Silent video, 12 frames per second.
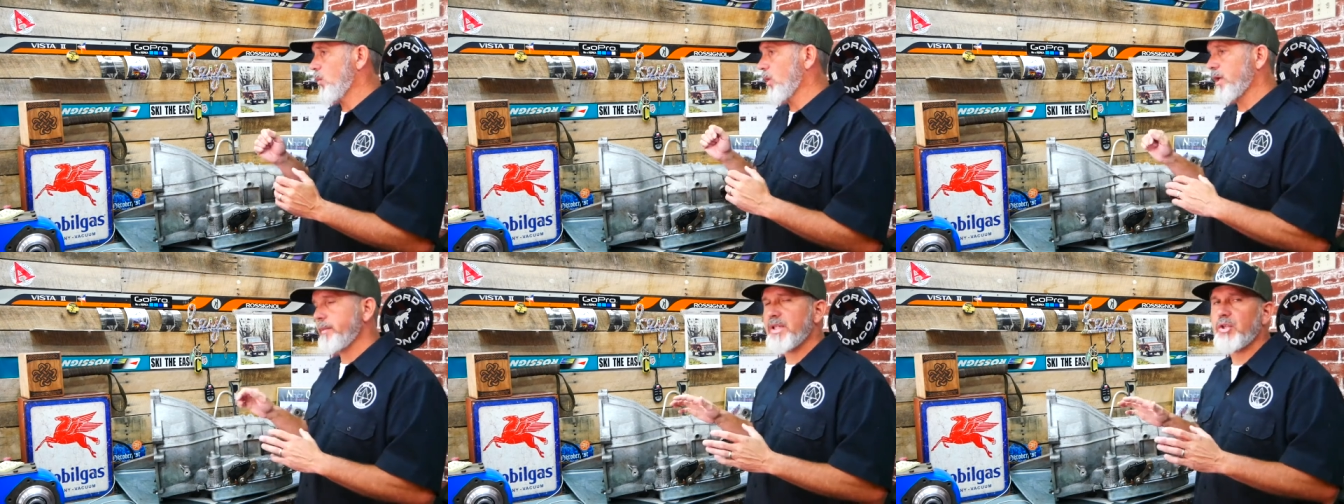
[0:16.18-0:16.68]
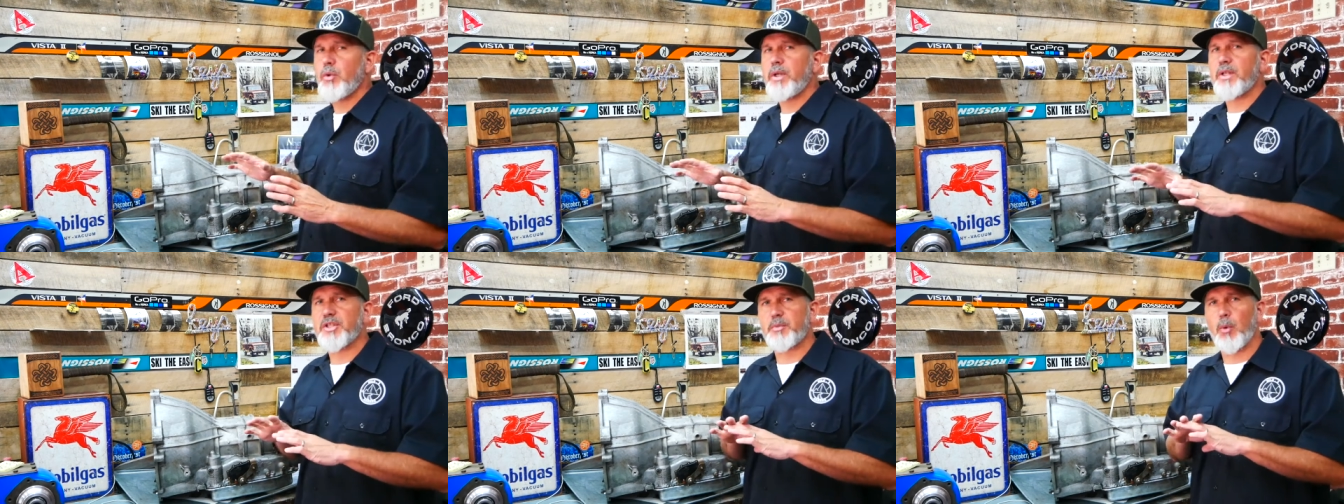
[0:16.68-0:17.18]
we're going to be doing
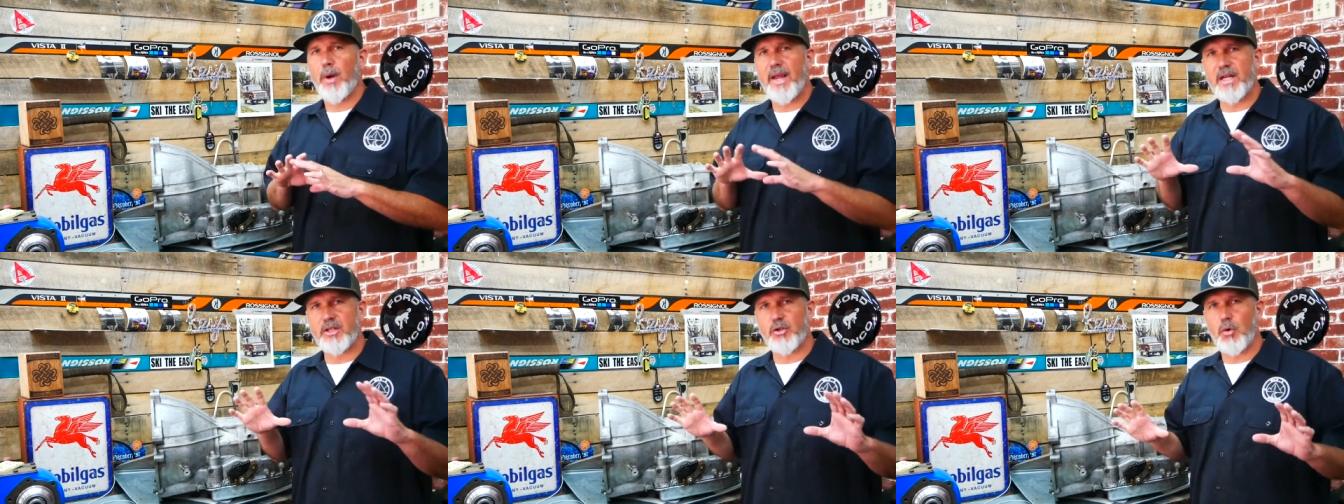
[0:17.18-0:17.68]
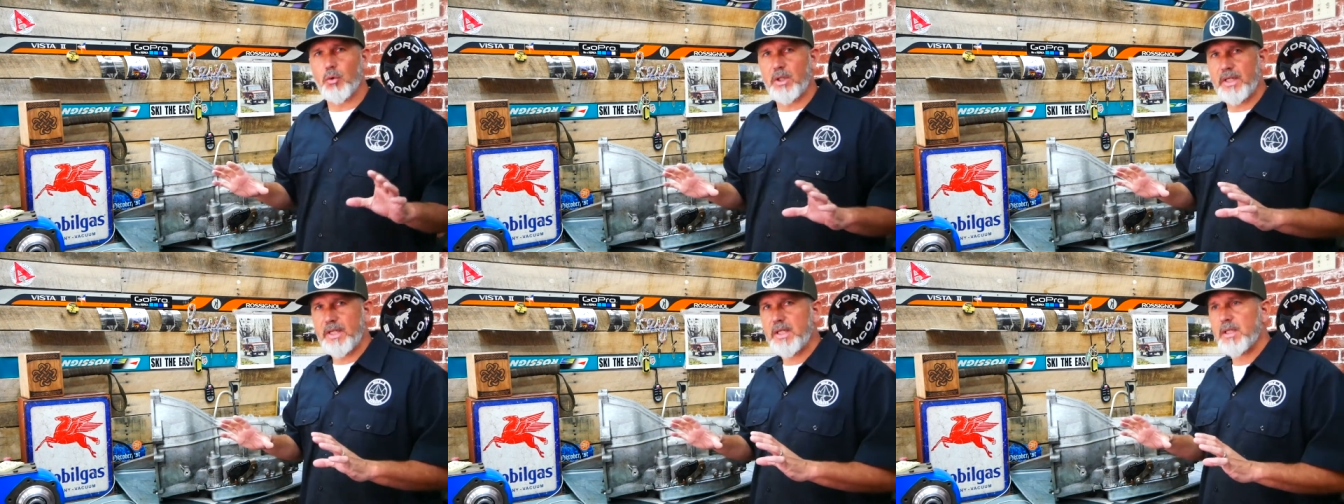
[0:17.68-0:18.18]
this more
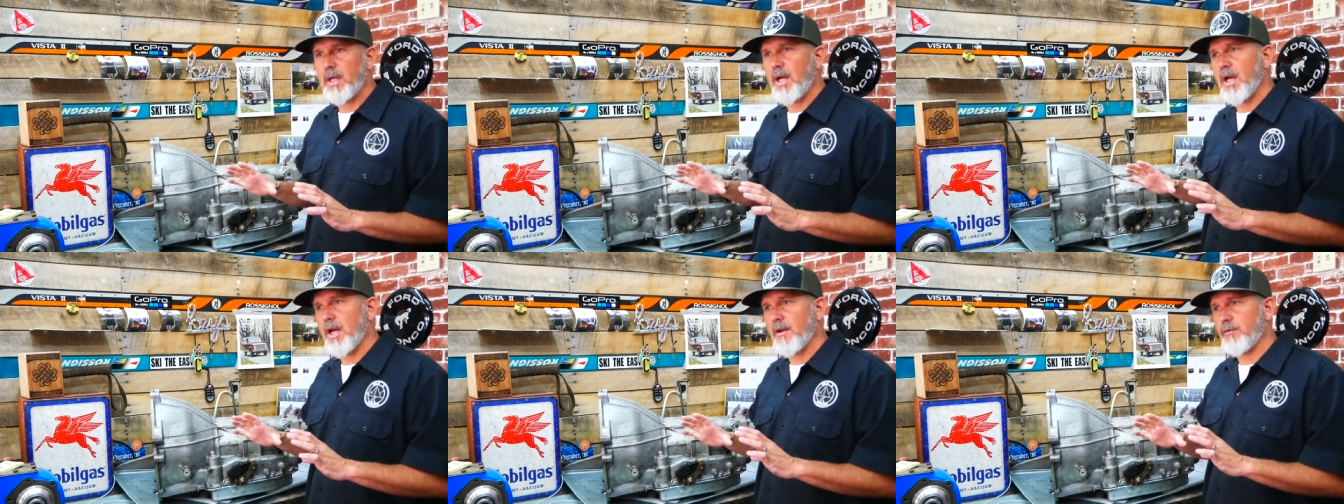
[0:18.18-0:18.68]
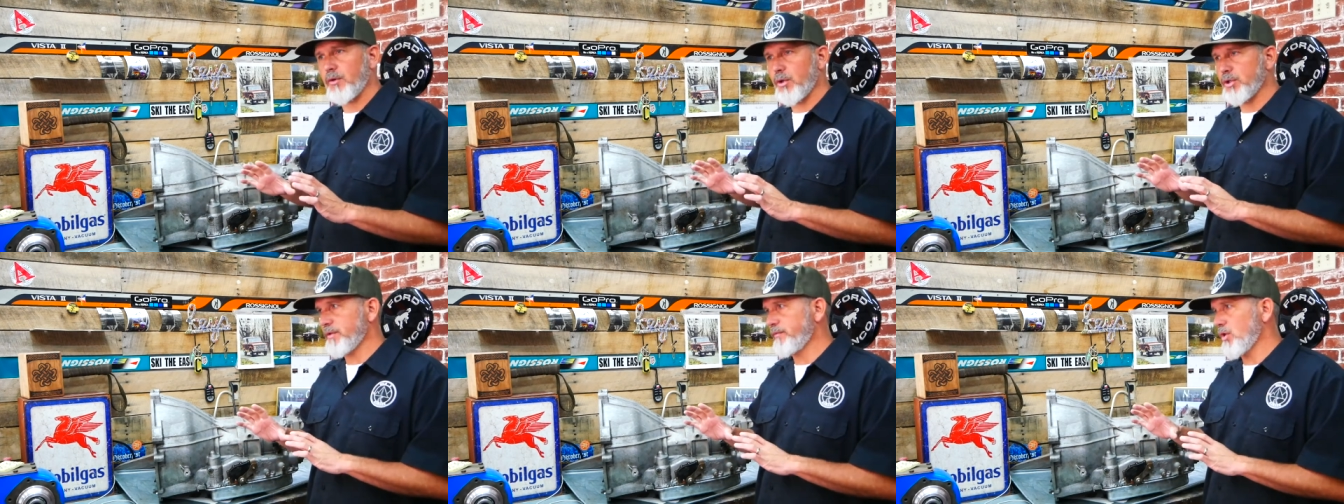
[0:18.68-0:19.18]
anecdotally uh, for
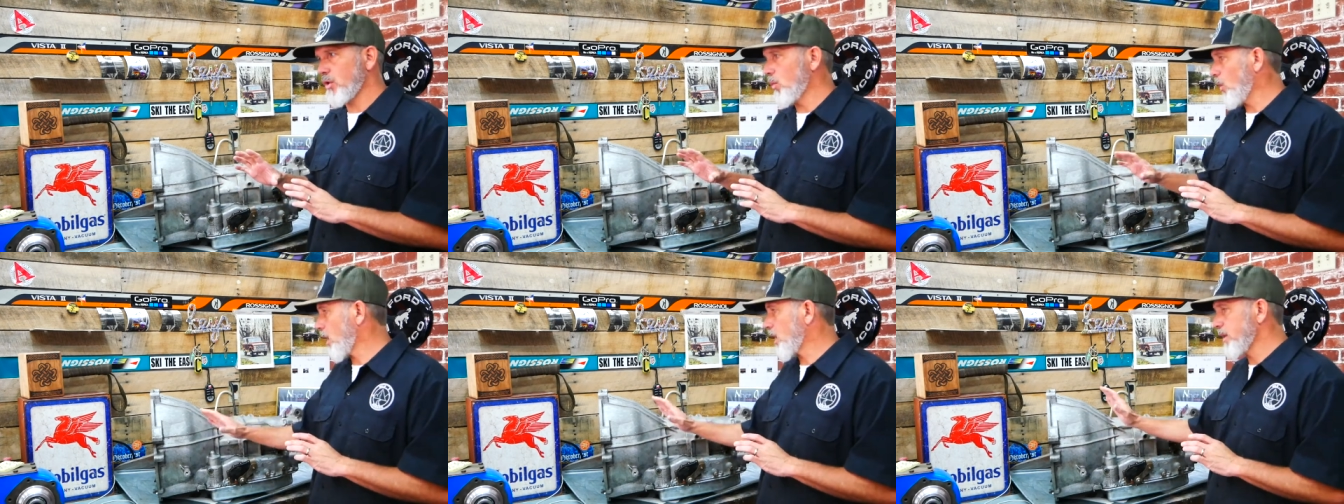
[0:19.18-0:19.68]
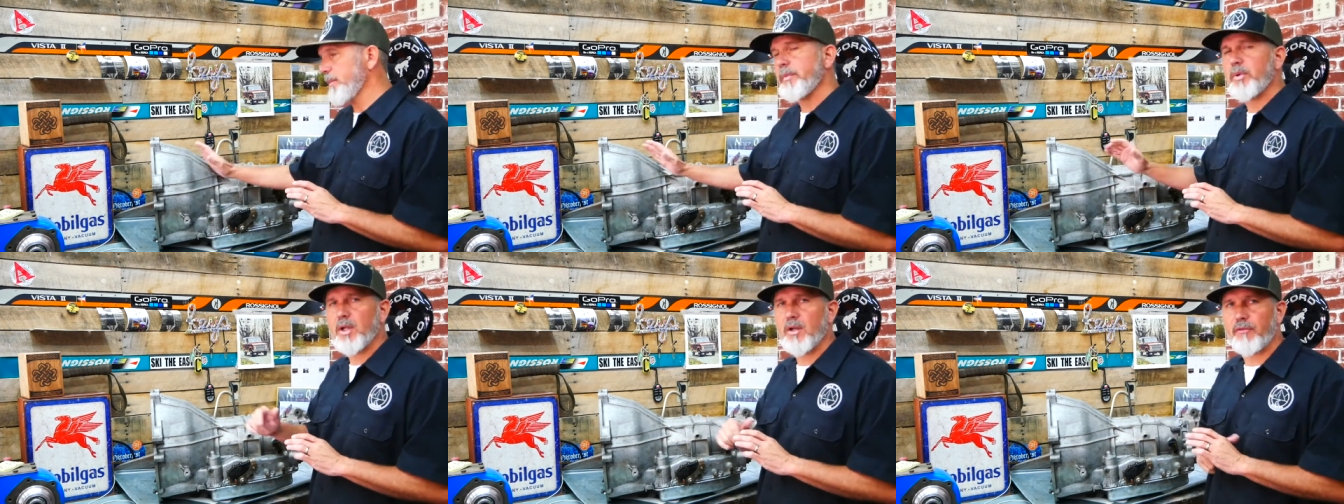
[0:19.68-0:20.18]
those of you who aren't going to be
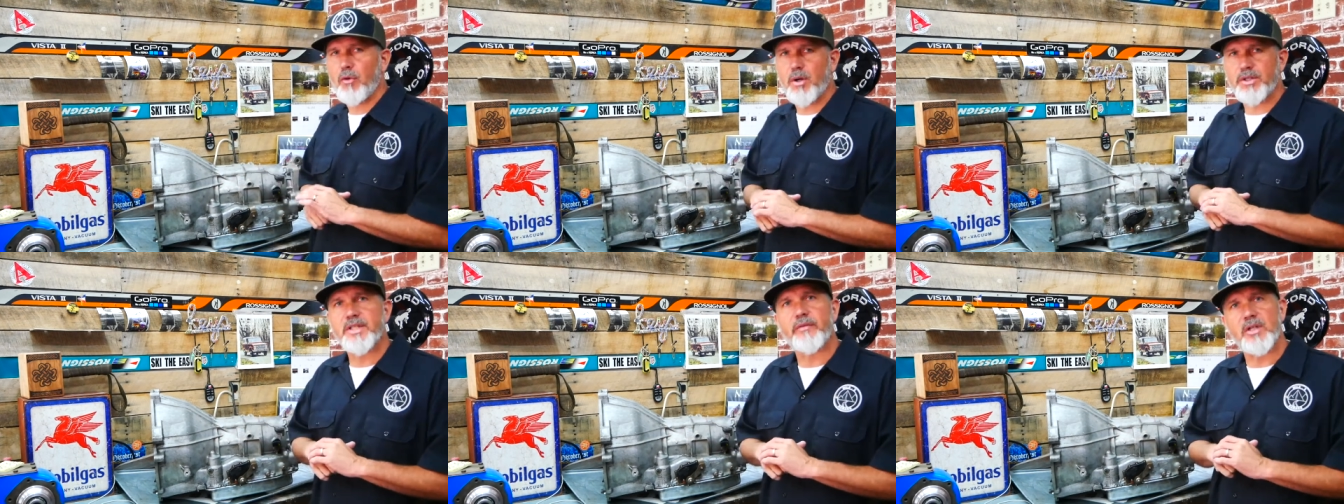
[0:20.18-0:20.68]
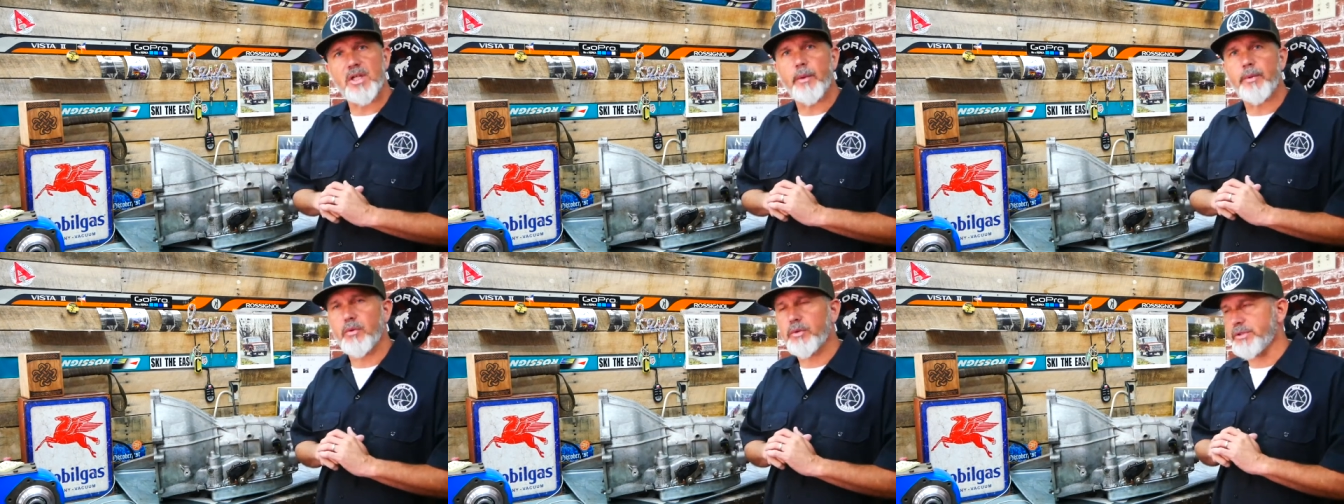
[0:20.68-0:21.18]
putting a four R seventy
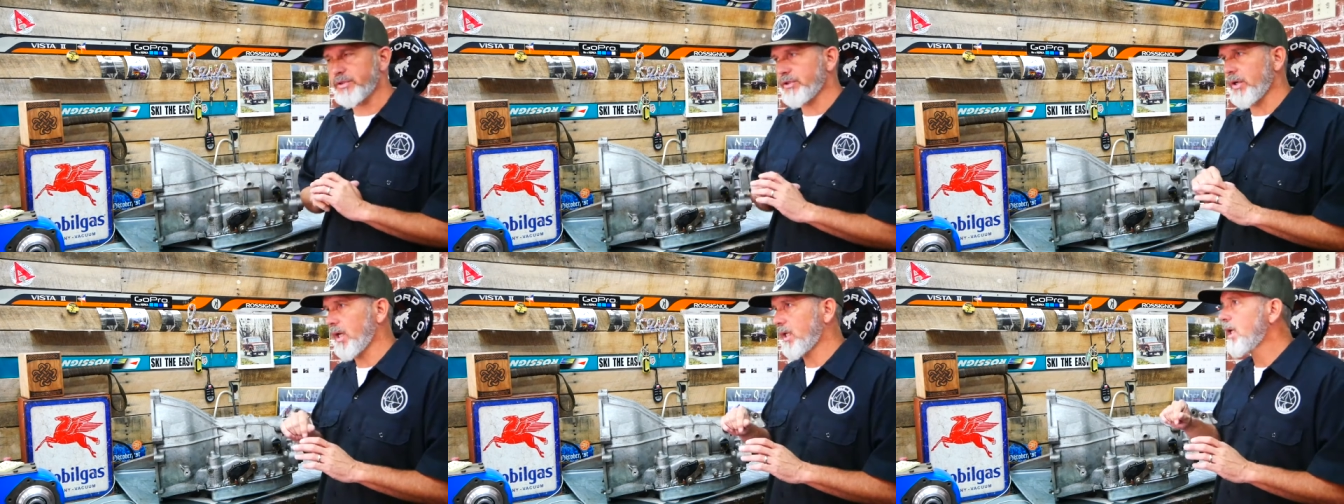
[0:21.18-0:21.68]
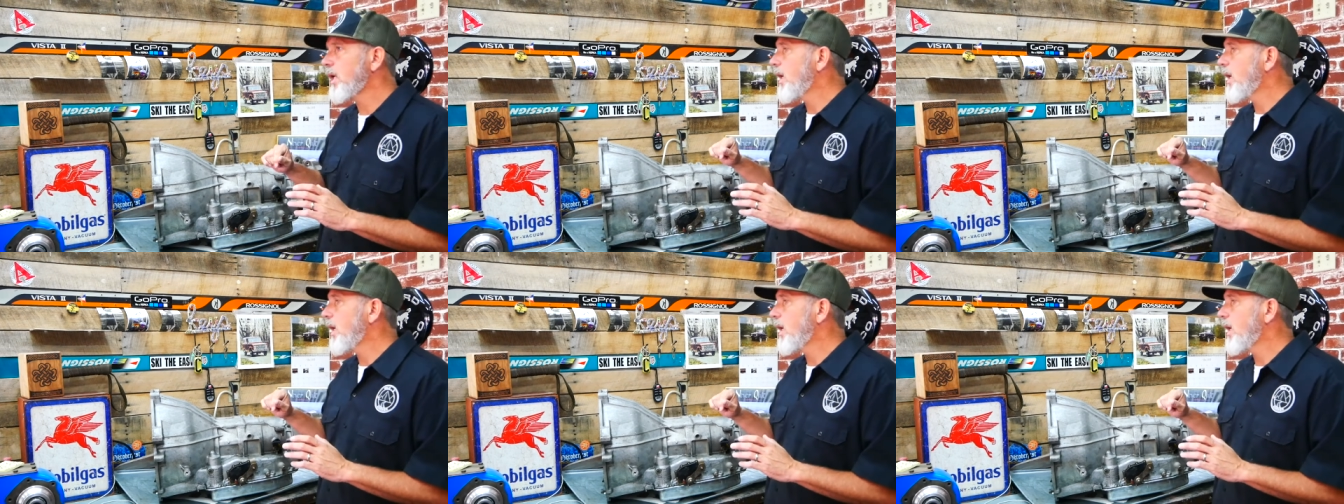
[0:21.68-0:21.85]
W in your truck,